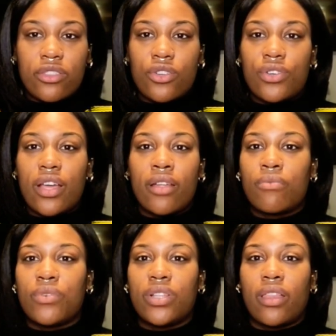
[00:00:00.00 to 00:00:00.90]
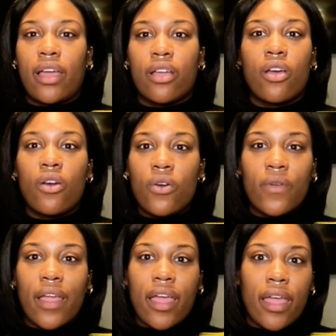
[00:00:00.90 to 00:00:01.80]
They're not really like, oh,
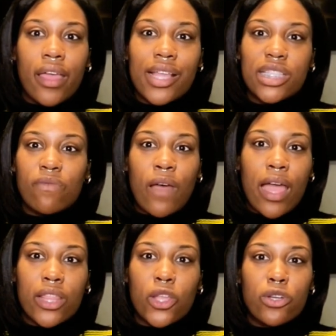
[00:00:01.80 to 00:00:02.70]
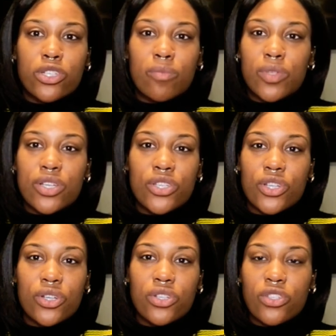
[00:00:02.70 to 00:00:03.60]
okay, it's fine as long as your blood
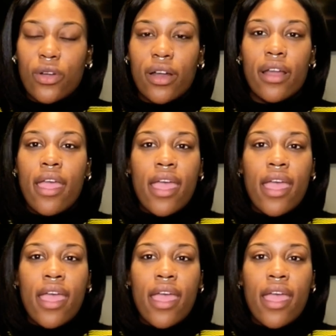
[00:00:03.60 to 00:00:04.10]
sugars are